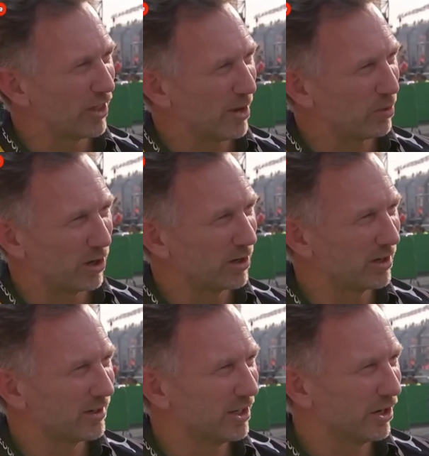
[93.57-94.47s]
that one.
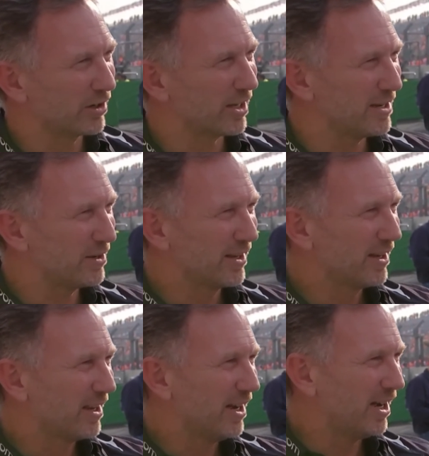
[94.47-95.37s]
You know,
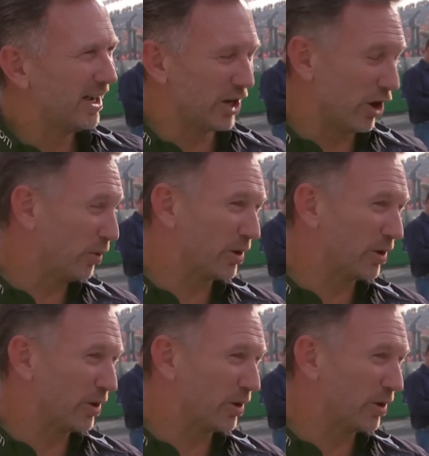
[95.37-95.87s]
I know it